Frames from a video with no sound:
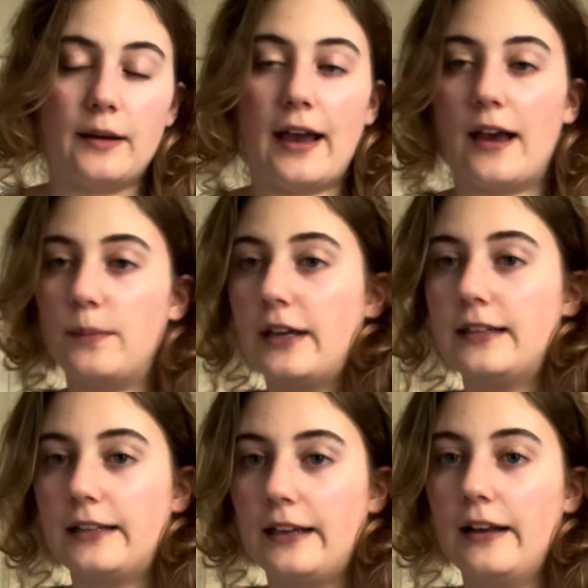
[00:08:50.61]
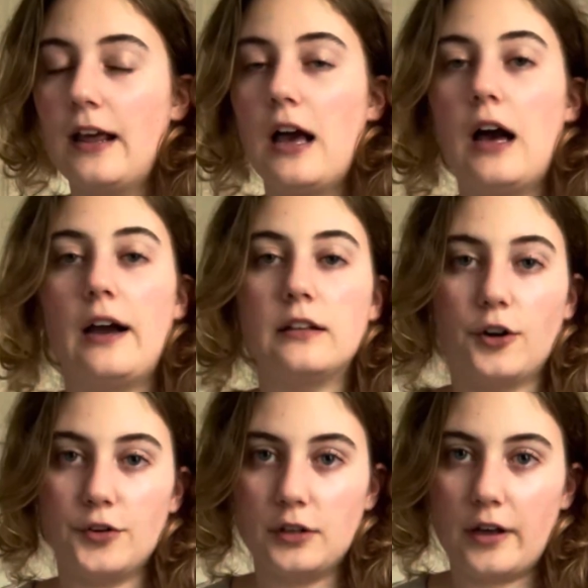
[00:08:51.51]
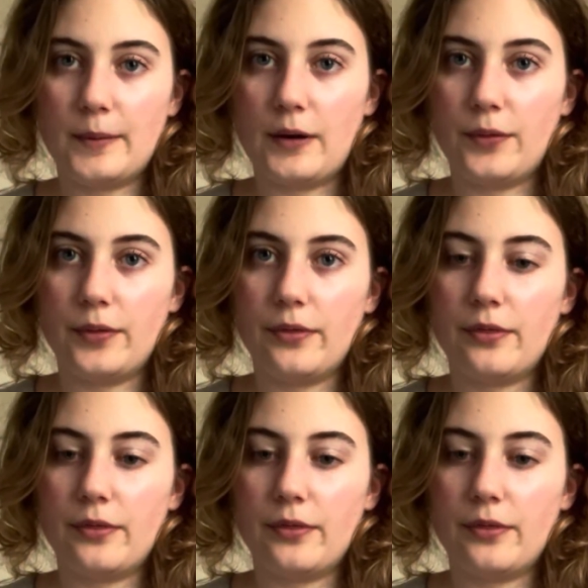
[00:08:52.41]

I'm happy I knit it. I learned a lot about